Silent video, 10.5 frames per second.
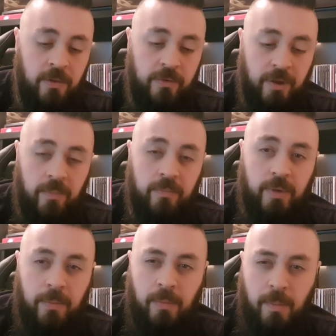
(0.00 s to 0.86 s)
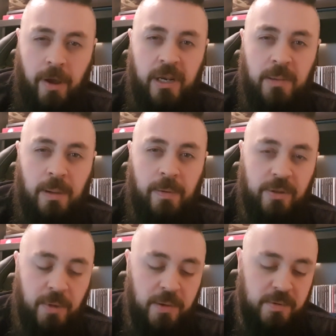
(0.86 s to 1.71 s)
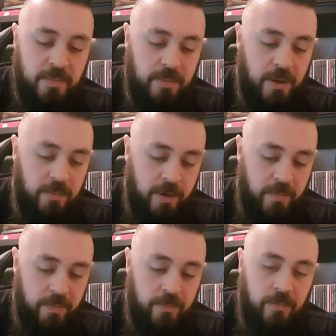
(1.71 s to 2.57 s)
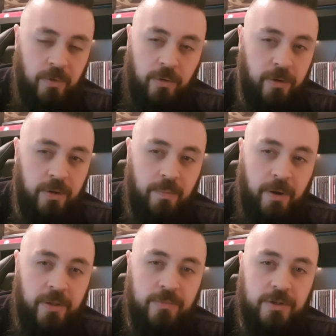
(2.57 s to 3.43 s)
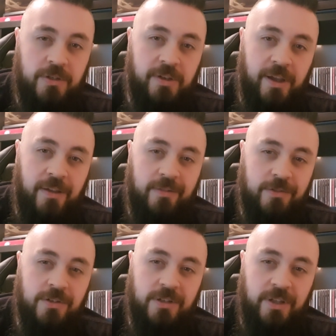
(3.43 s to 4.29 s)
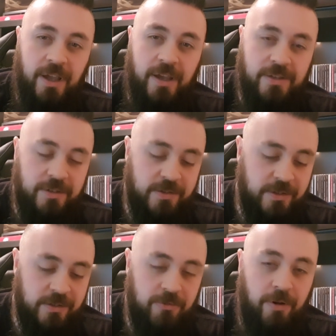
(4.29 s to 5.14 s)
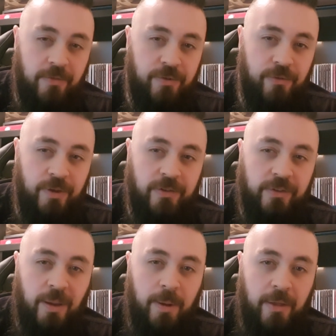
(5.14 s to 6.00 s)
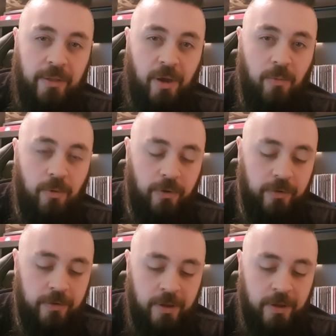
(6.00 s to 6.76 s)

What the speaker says: So I'm eyeing them up at the moment, but I'm not going to buy them just yet, just in case, because there's quite a few things coming out that I want.